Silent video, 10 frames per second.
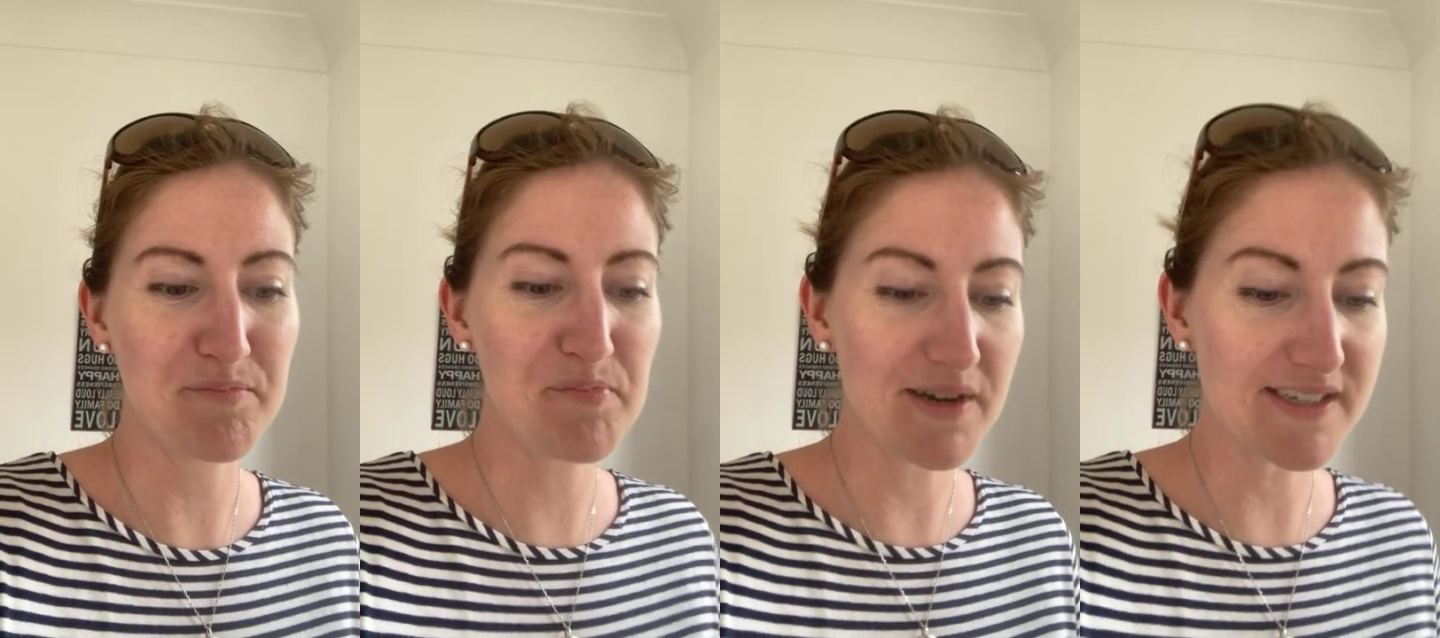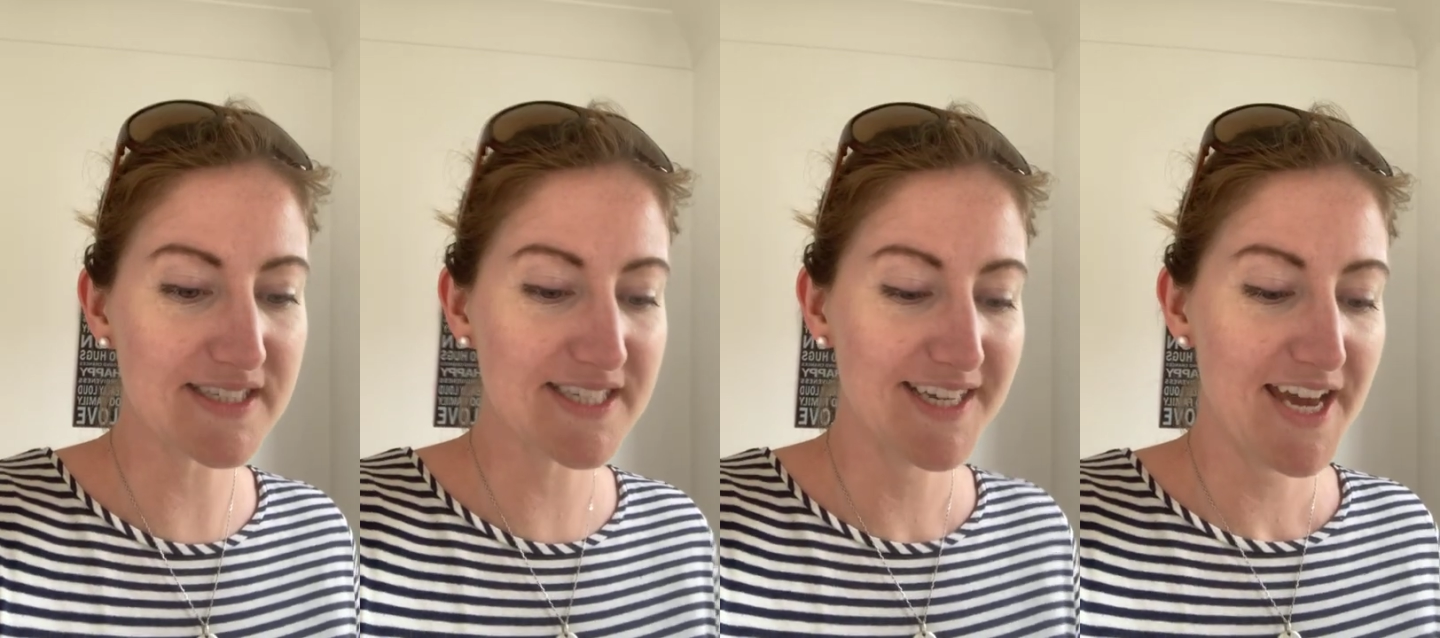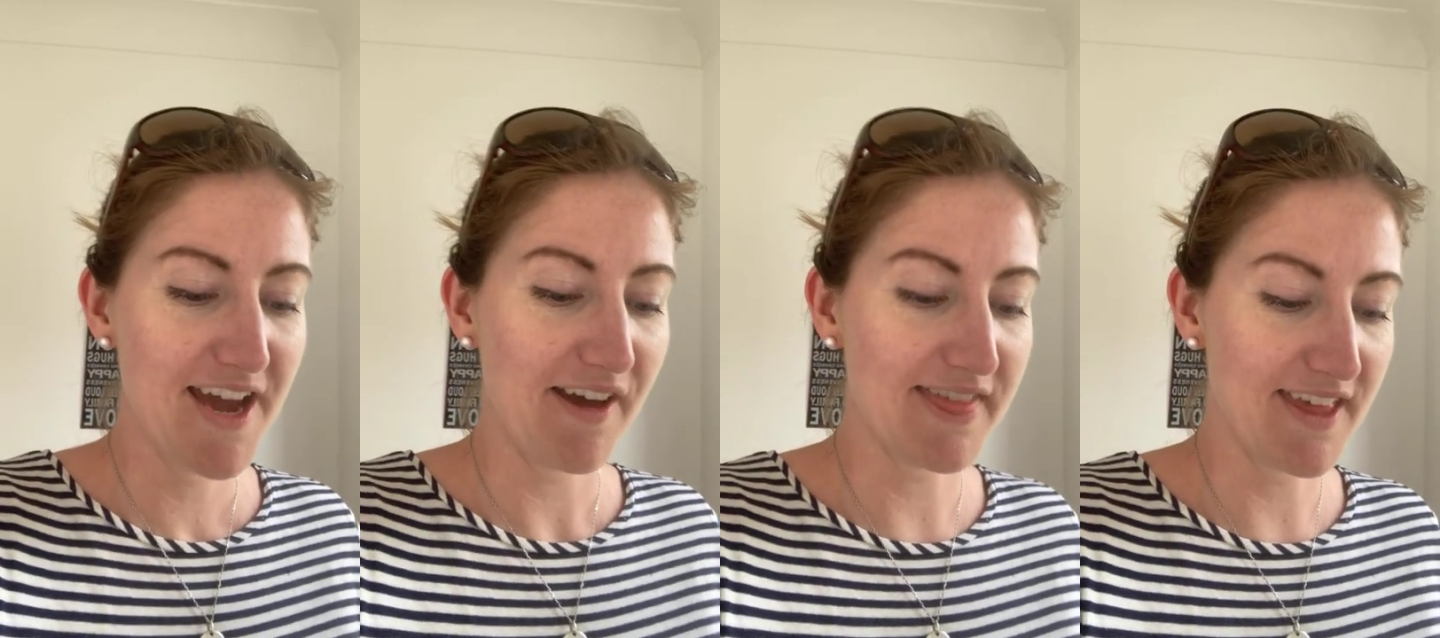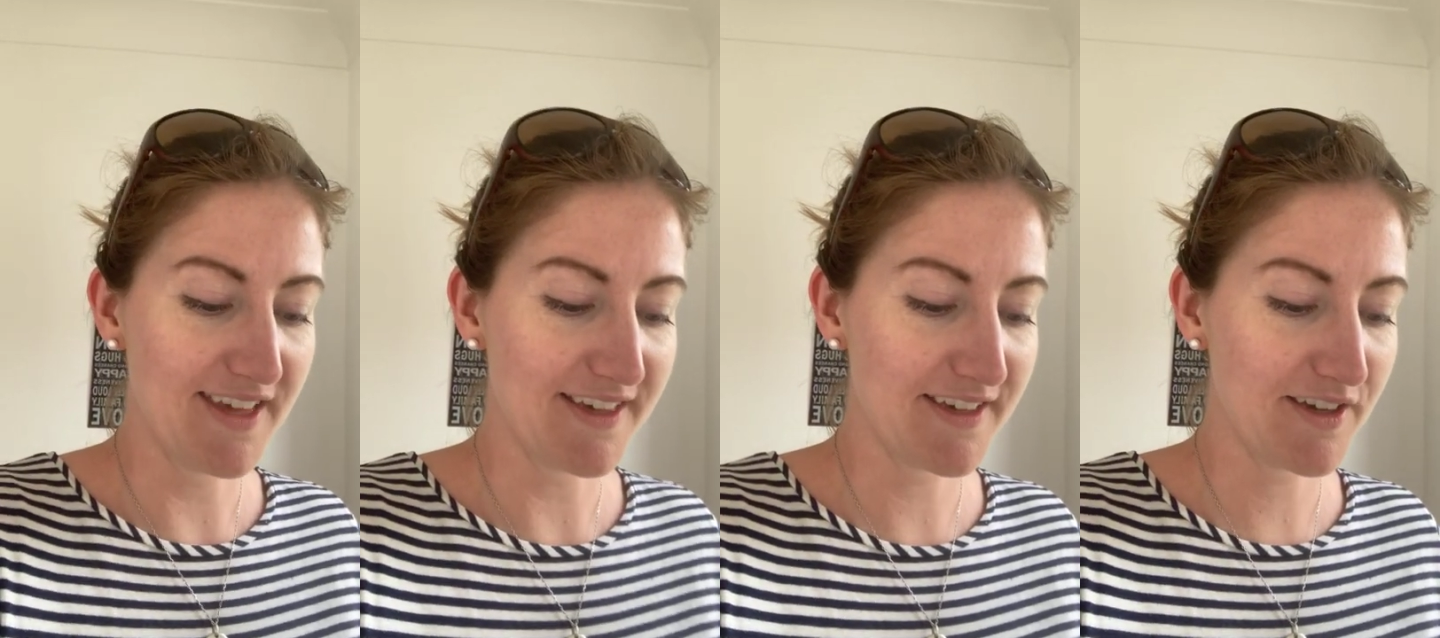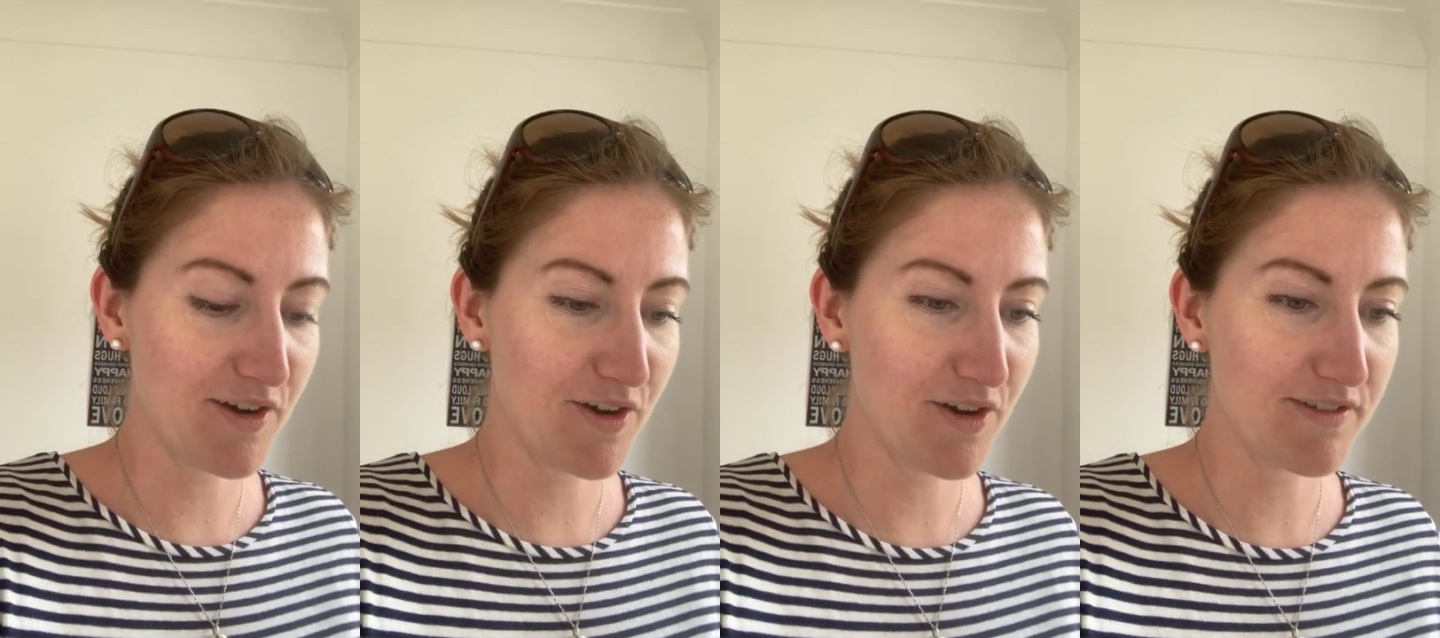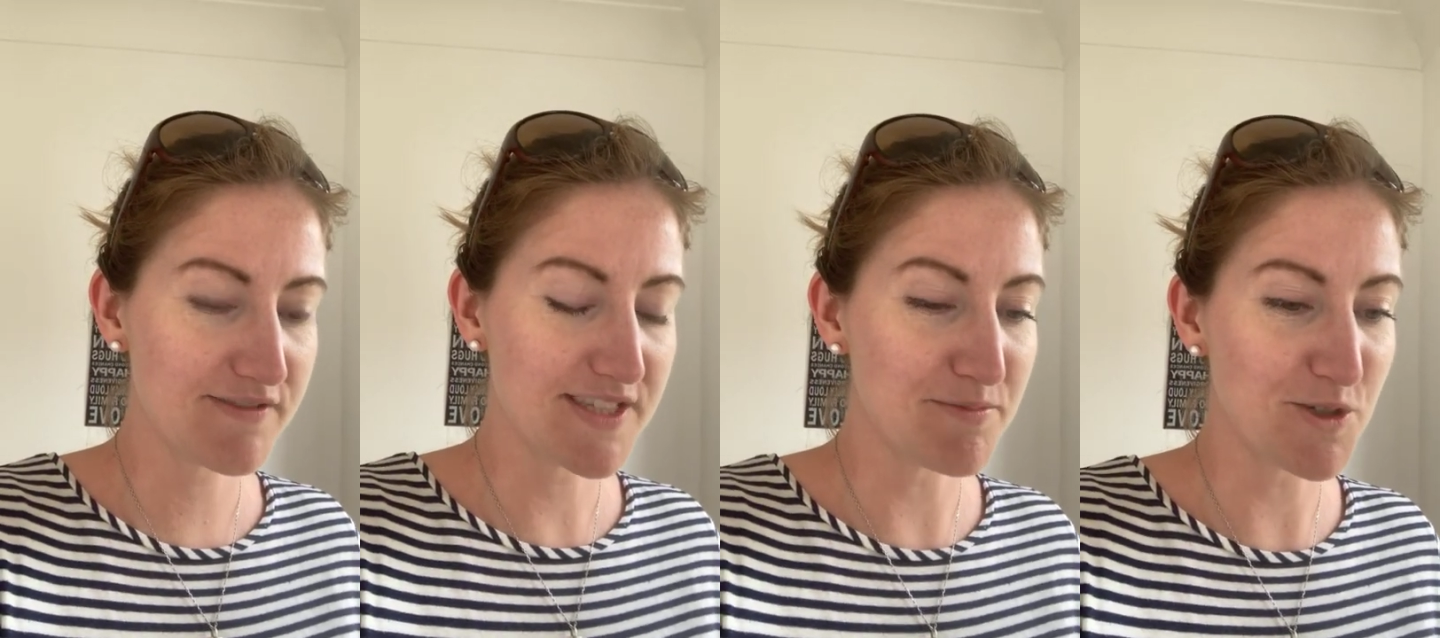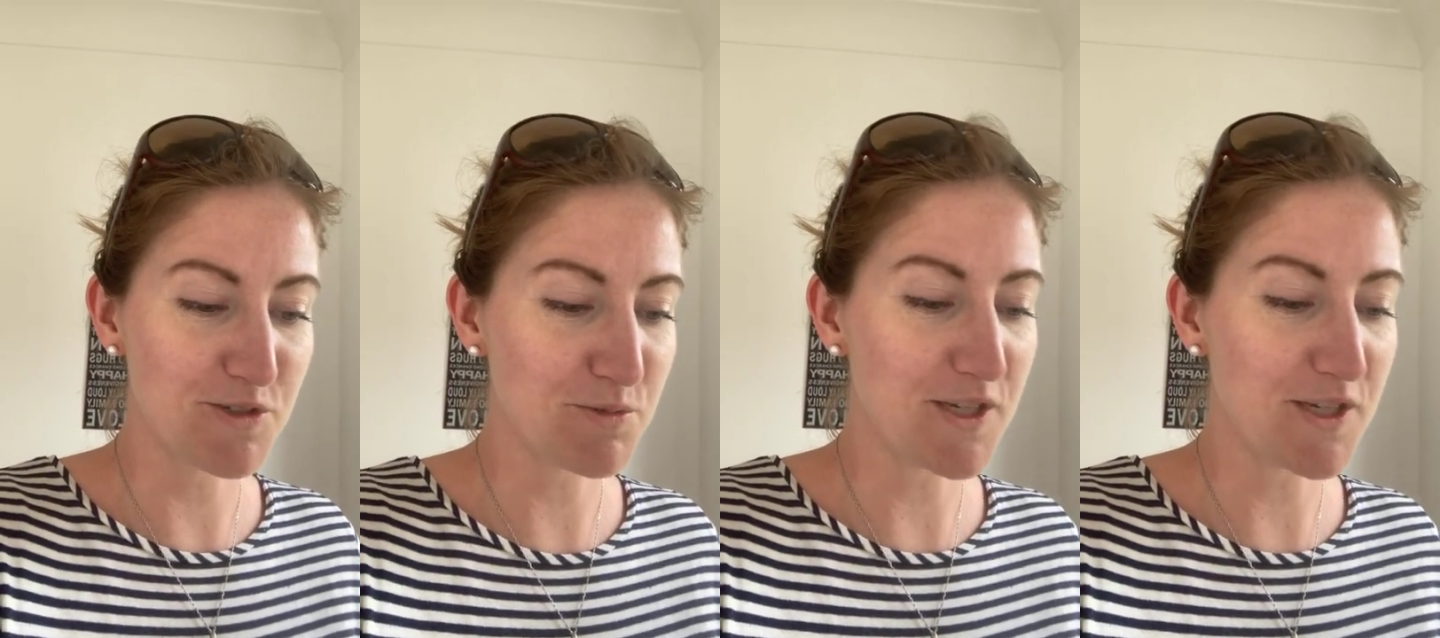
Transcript: But I think sometimes